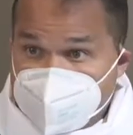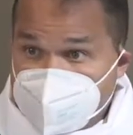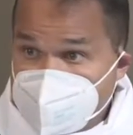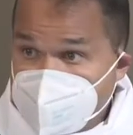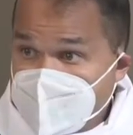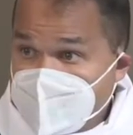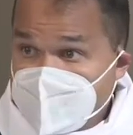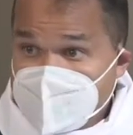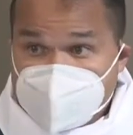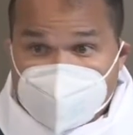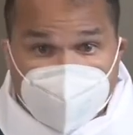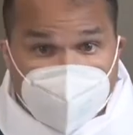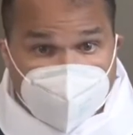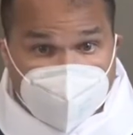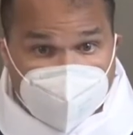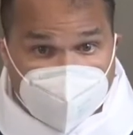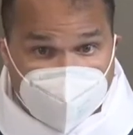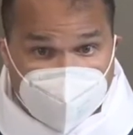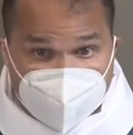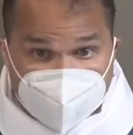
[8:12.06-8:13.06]
trying to
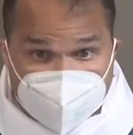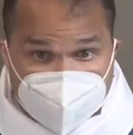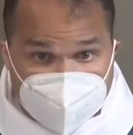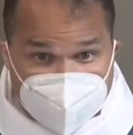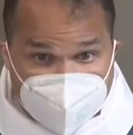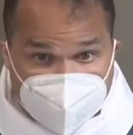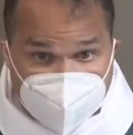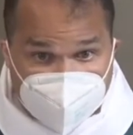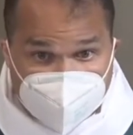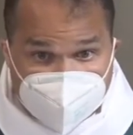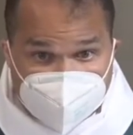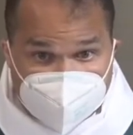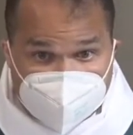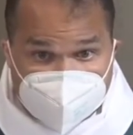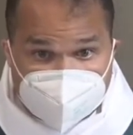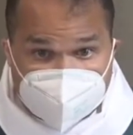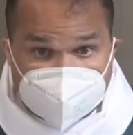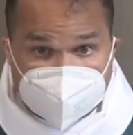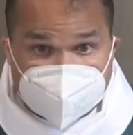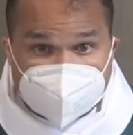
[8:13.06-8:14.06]
curry this goat.
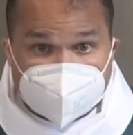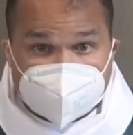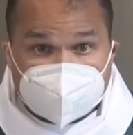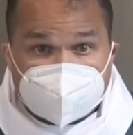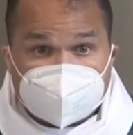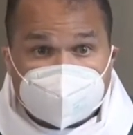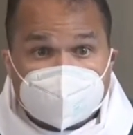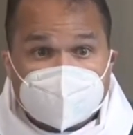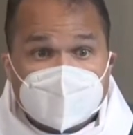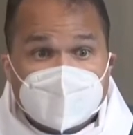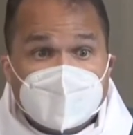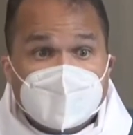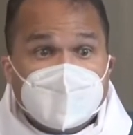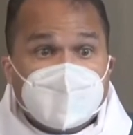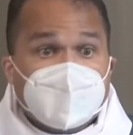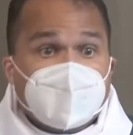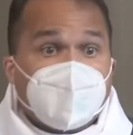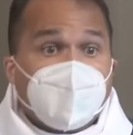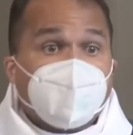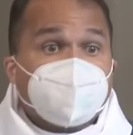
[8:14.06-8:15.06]

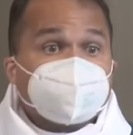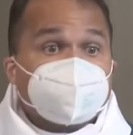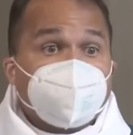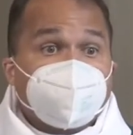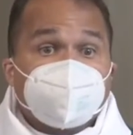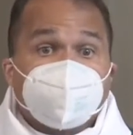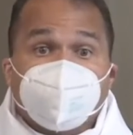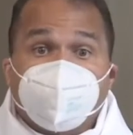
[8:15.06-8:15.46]
I'm trying to put